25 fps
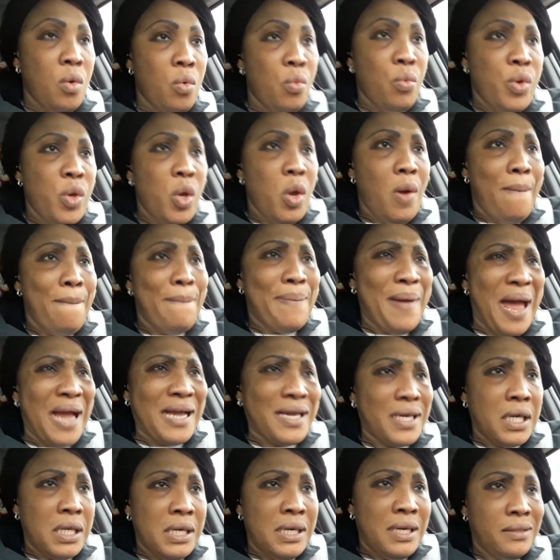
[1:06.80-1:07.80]
we own
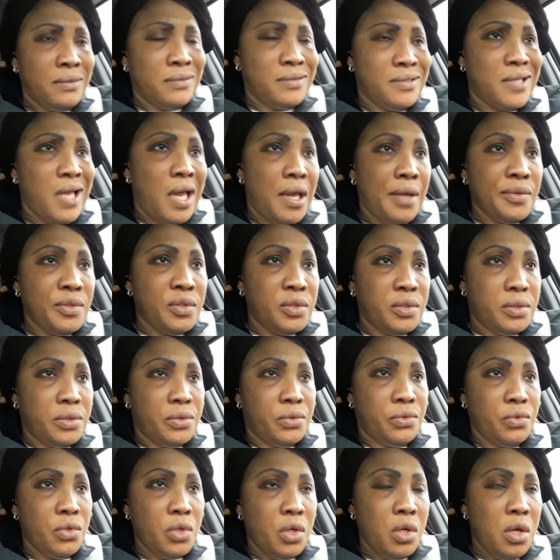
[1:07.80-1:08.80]
back in a
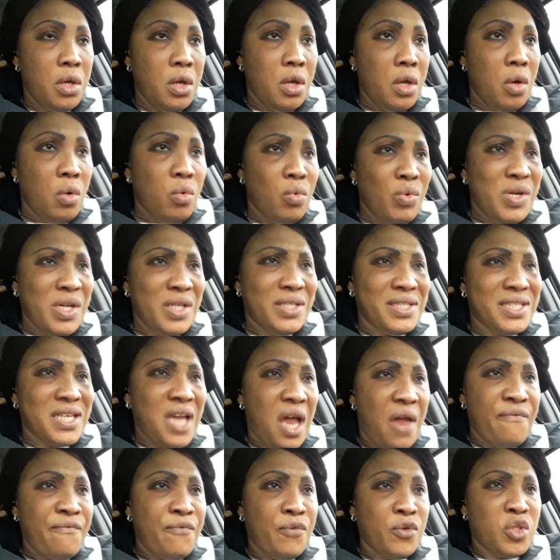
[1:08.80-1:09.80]
sense we dey
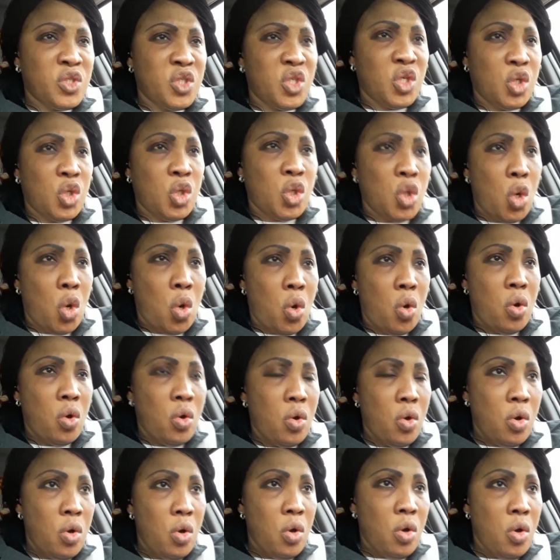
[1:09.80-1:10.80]
try for secure
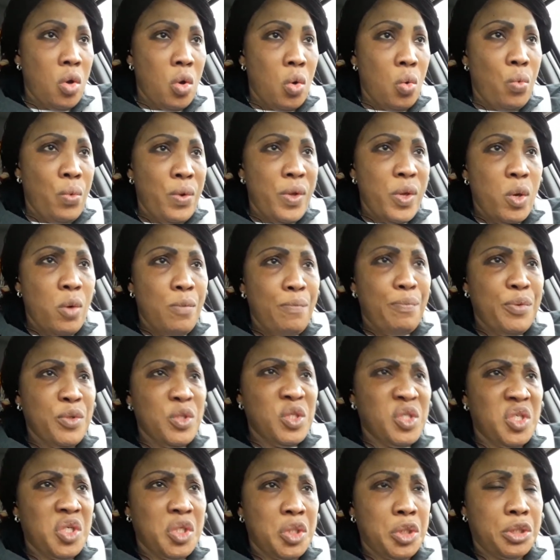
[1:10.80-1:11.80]
we own
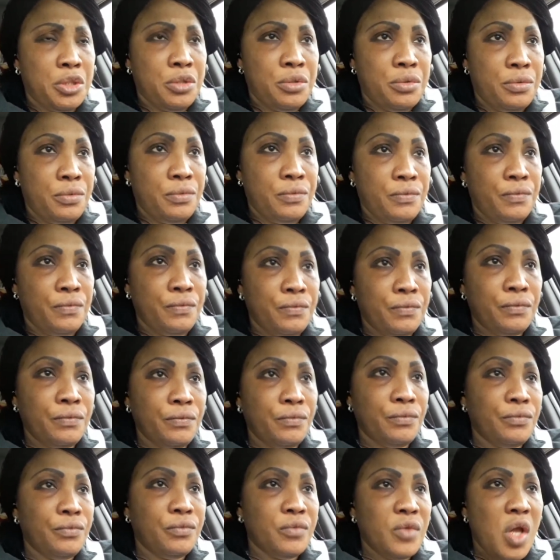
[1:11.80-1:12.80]
position
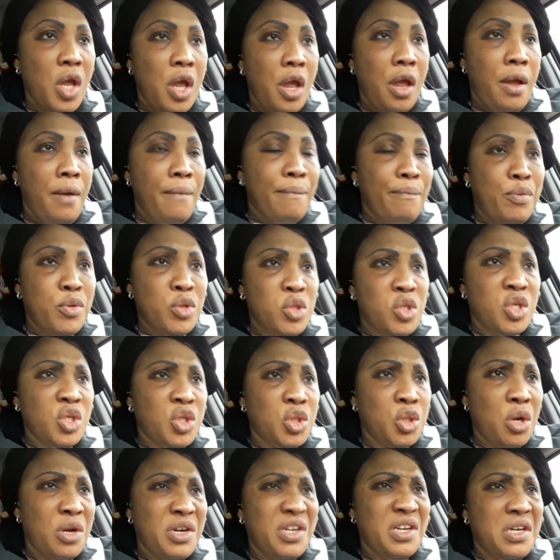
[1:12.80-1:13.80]

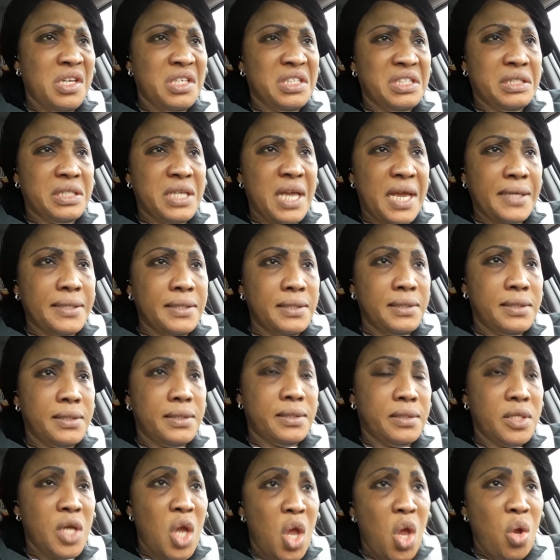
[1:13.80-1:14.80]
position in a
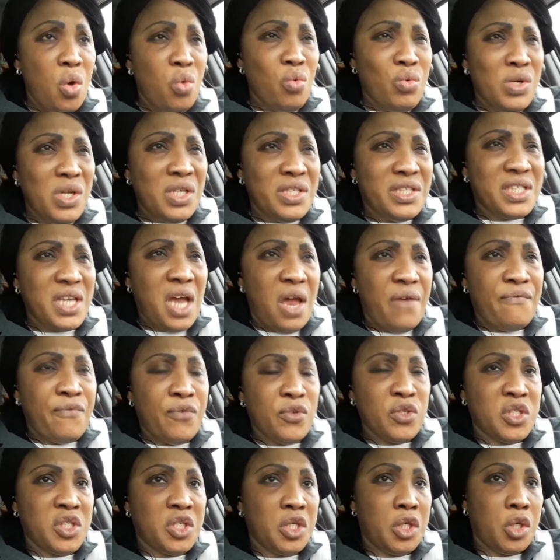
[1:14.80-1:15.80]
sense we dey try
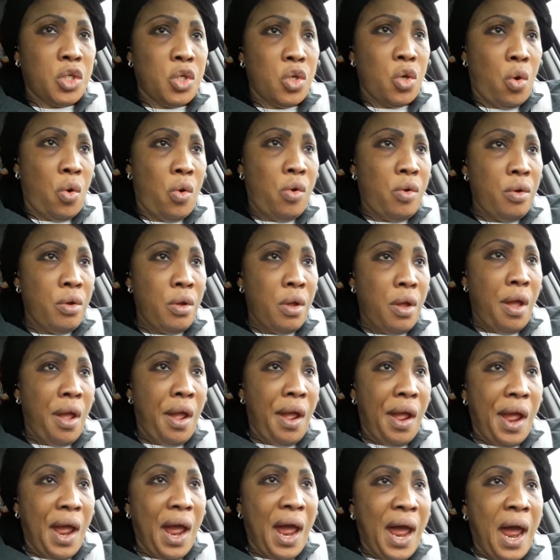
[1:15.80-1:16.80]
for secure
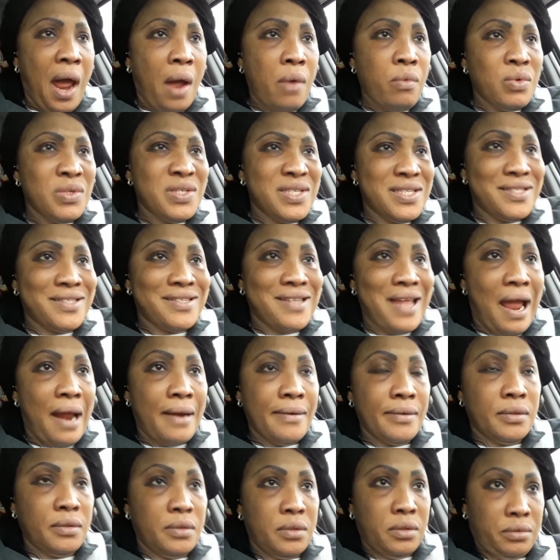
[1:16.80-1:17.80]
how we
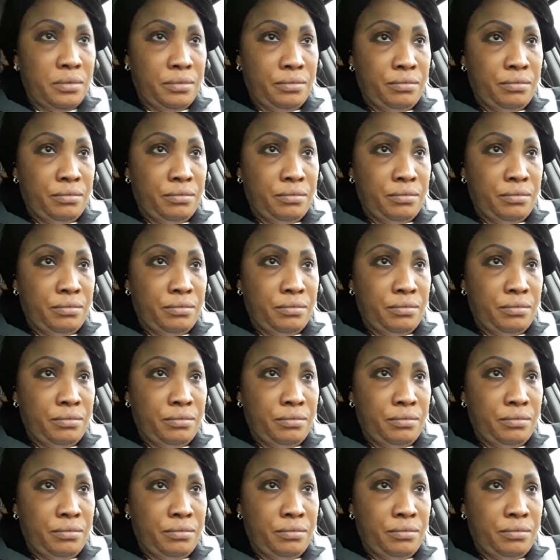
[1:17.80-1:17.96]
stand